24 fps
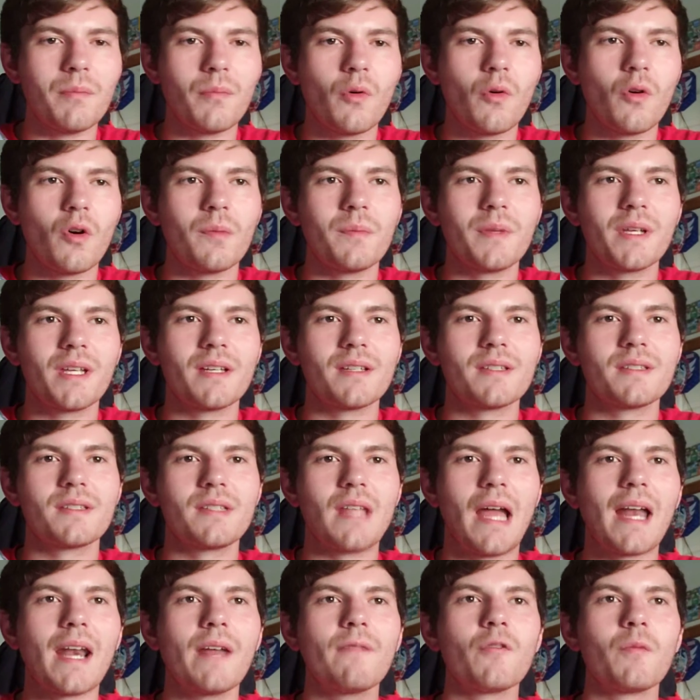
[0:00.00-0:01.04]
more because
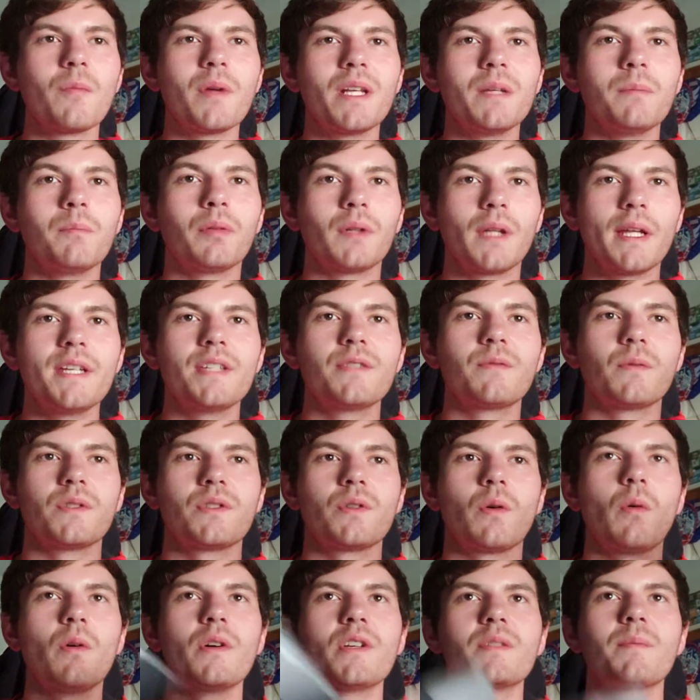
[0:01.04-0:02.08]
not everybody plays with
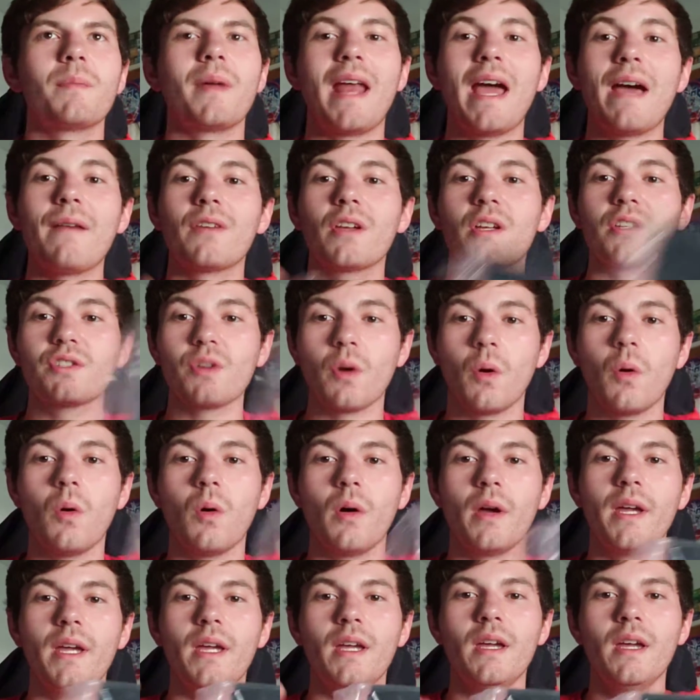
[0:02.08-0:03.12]
toys, but having a
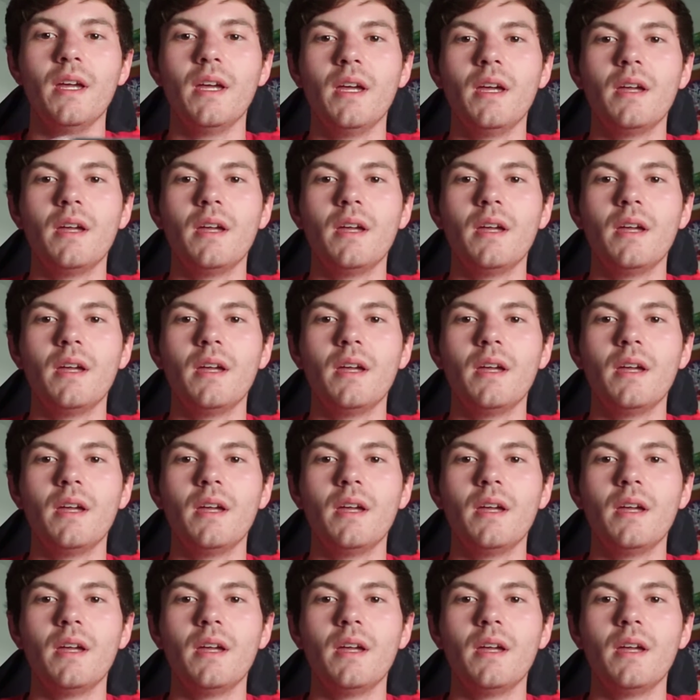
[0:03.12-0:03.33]
toy